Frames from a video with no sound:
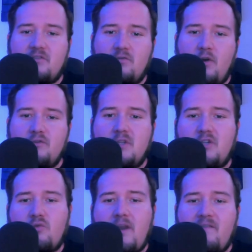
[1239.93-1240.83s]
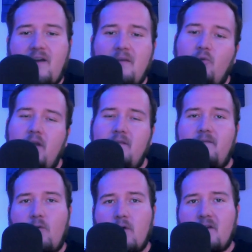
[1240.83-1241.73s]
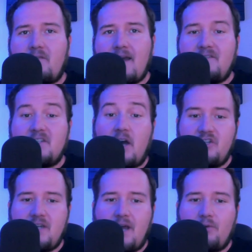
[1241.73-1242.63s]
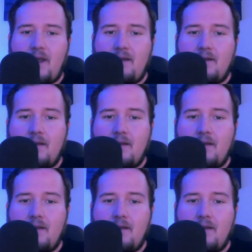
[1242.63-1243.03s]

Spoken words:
throws with a 25.45 touchdown rate,